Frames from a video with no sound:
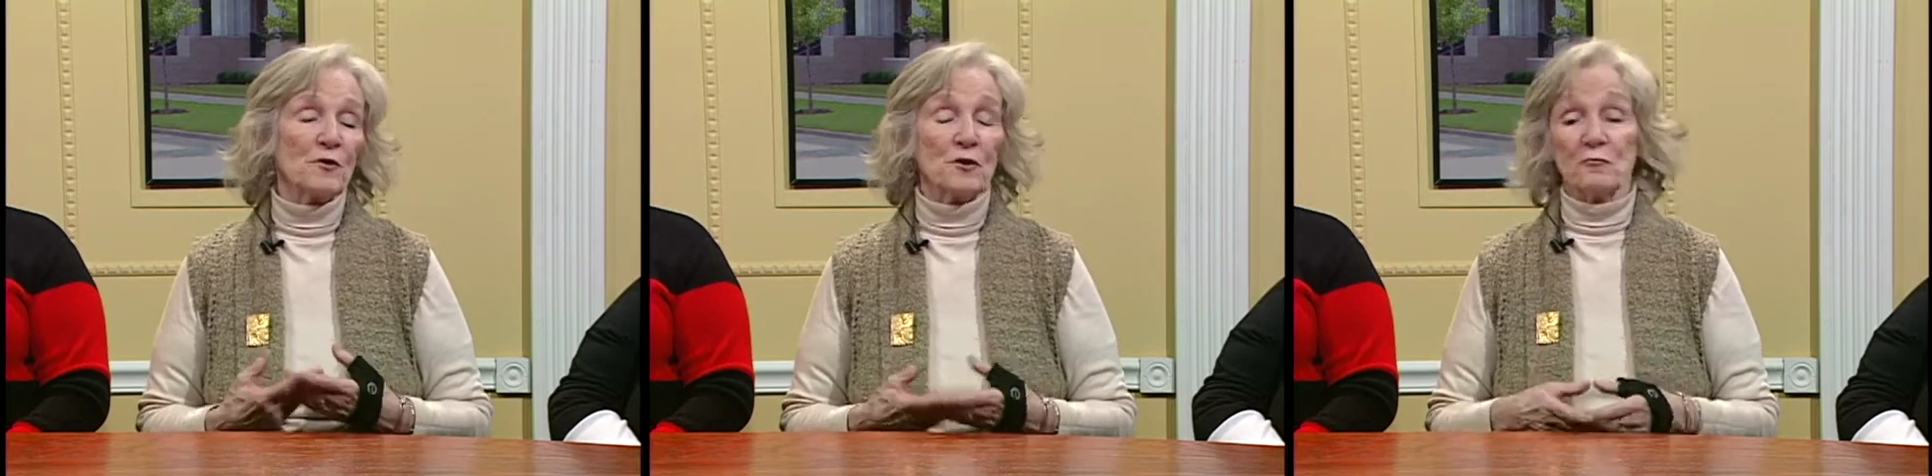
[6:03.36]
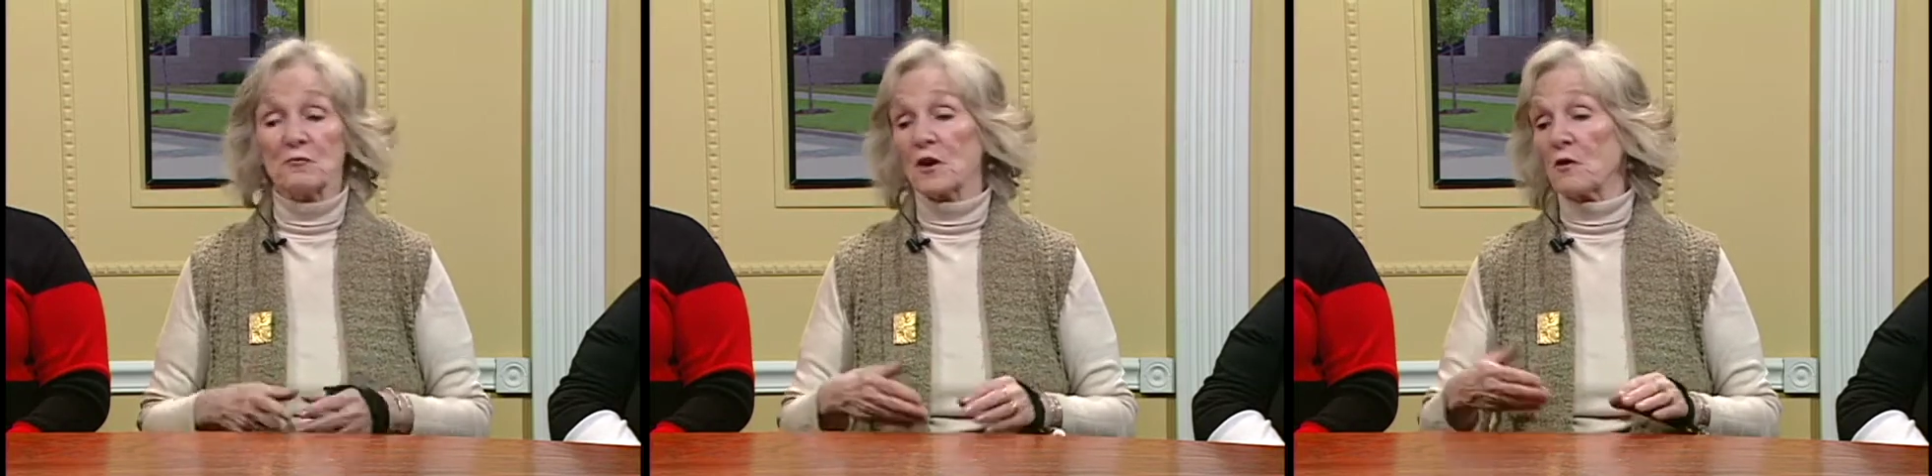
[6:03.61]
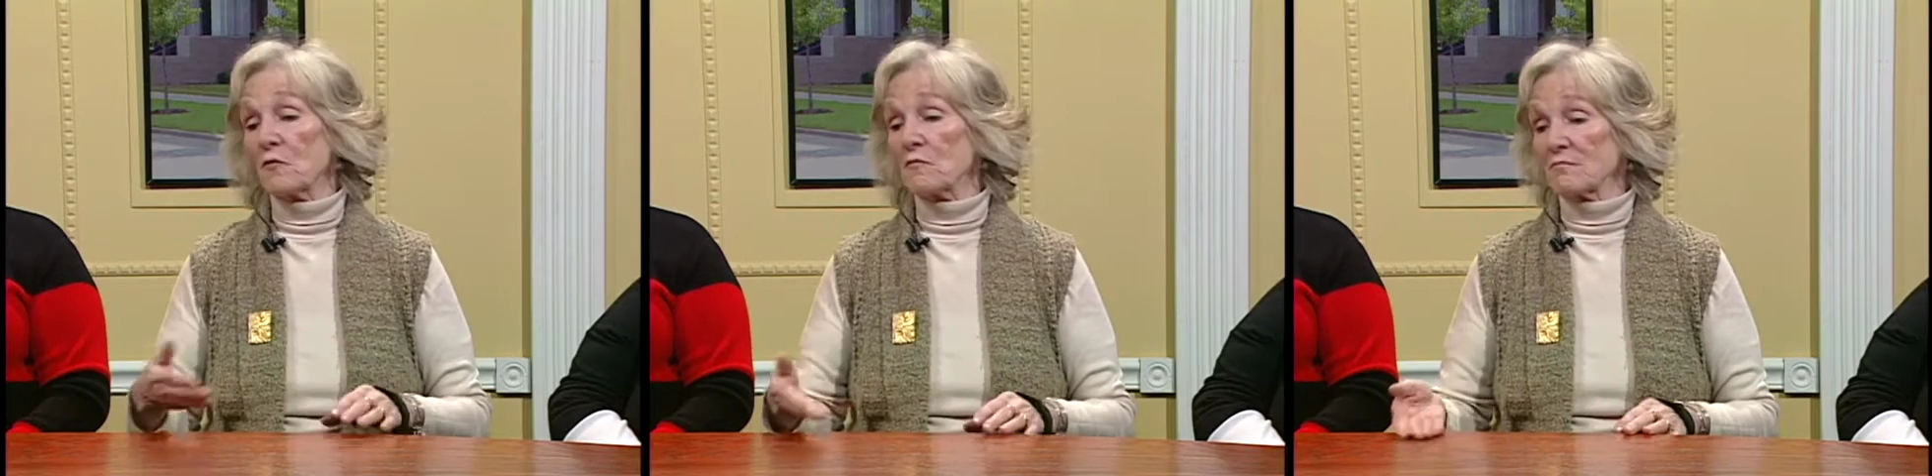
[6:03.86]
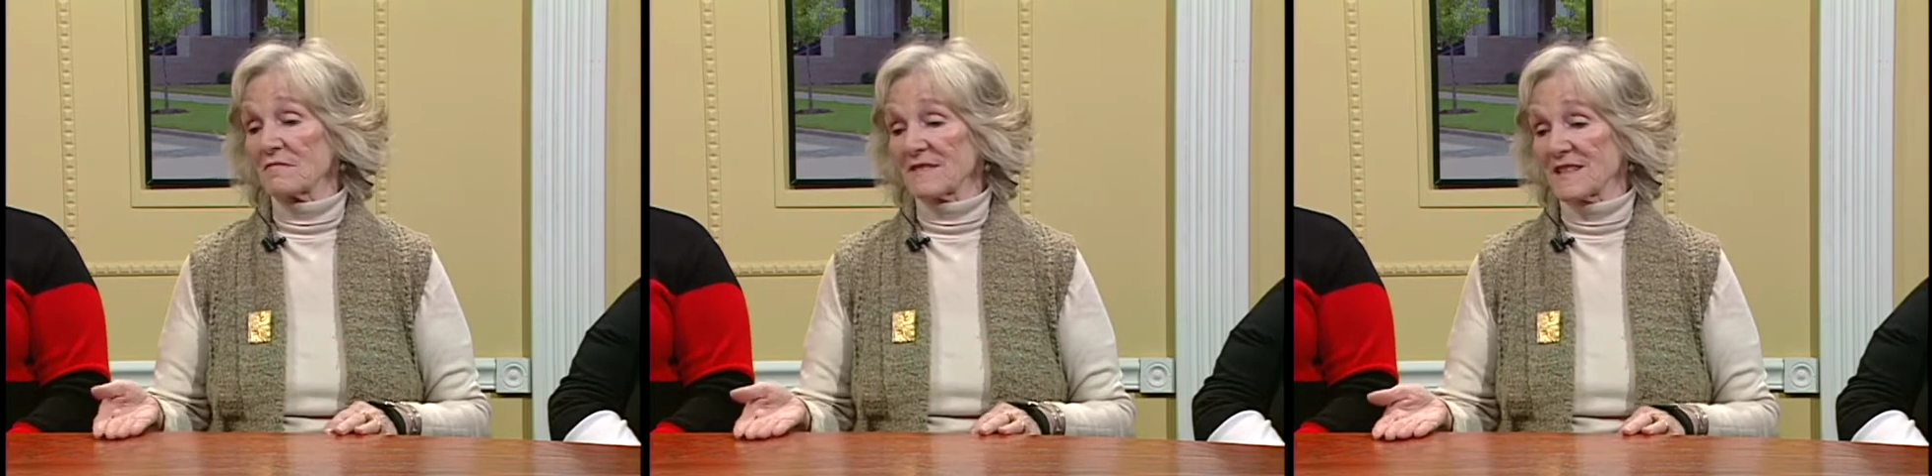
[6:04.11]
you don't
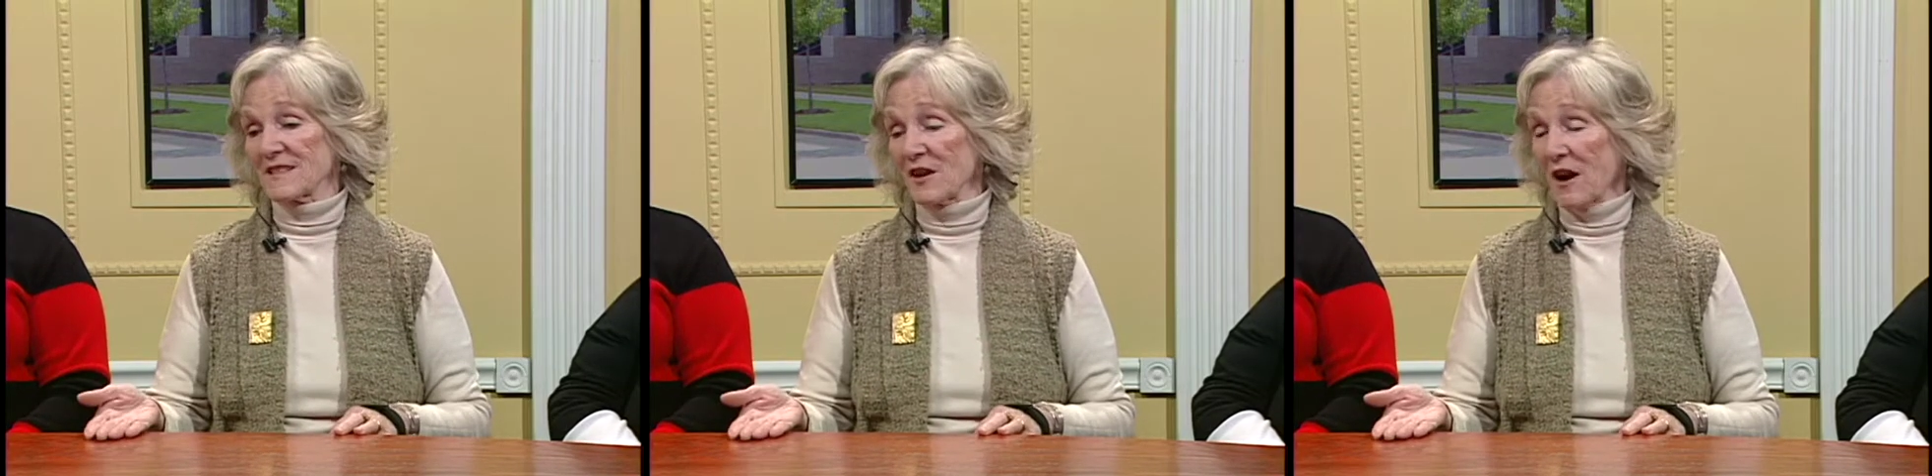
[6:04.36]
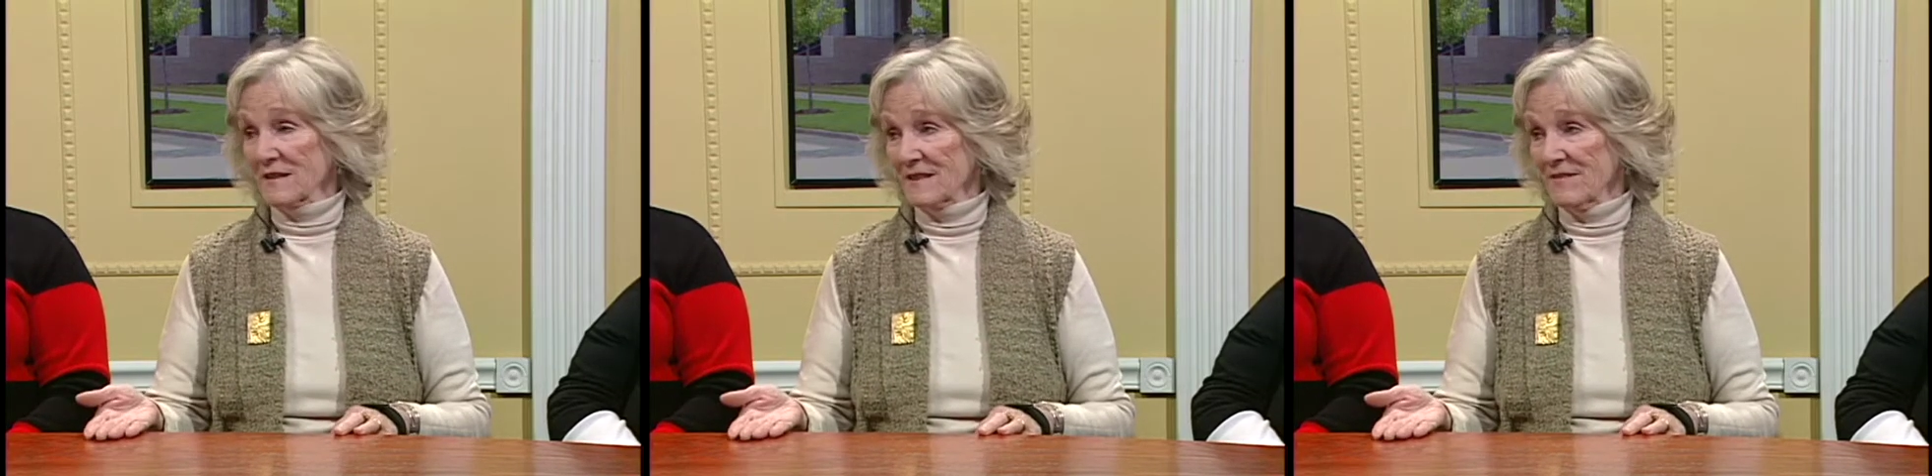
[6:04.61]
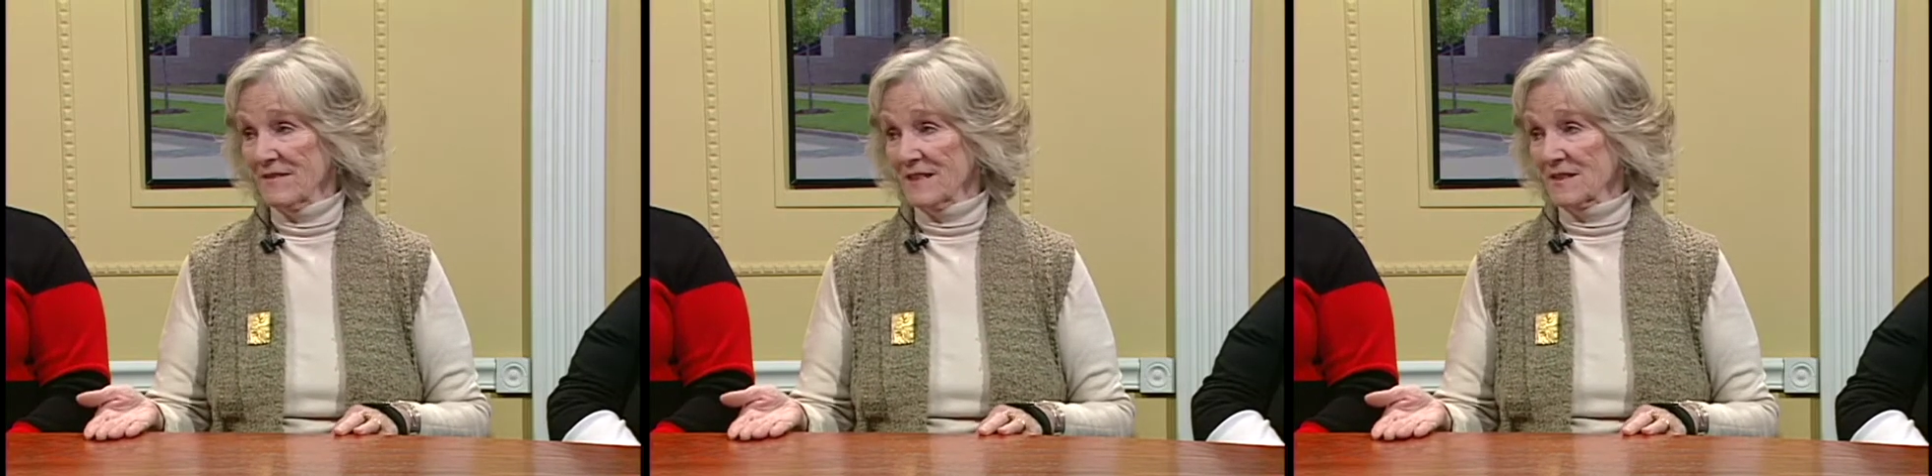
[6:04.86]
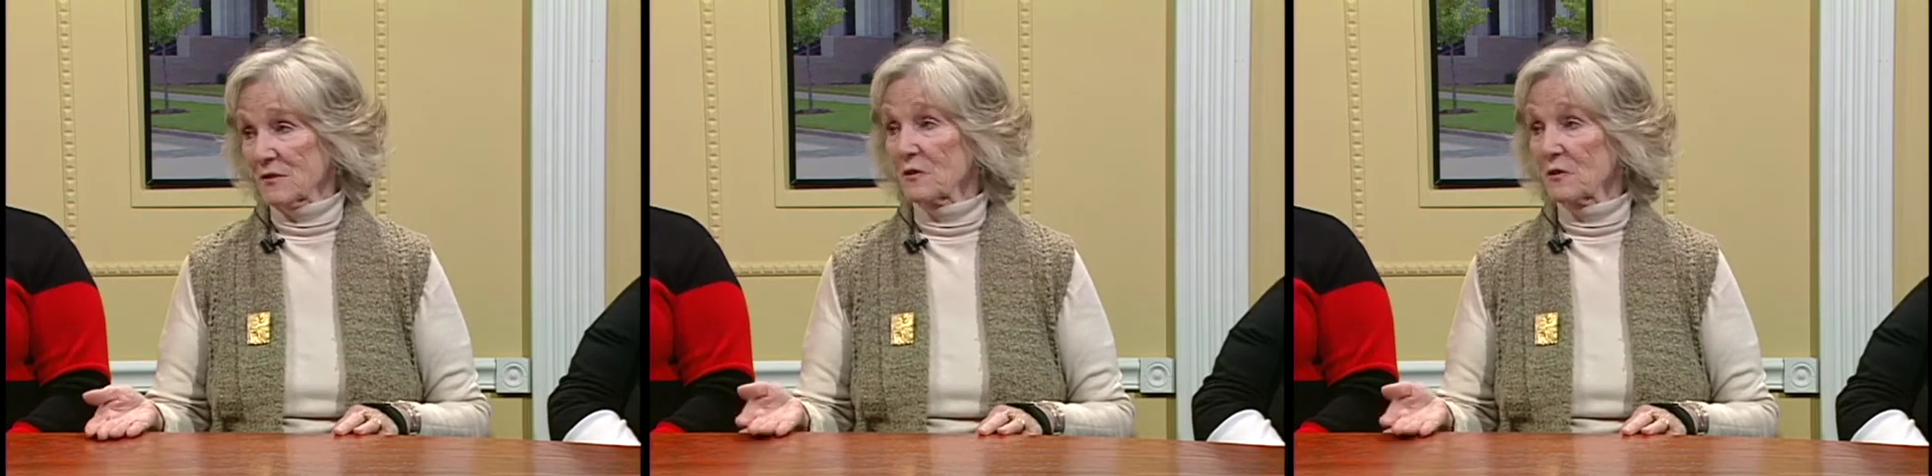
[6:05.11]
talk to this,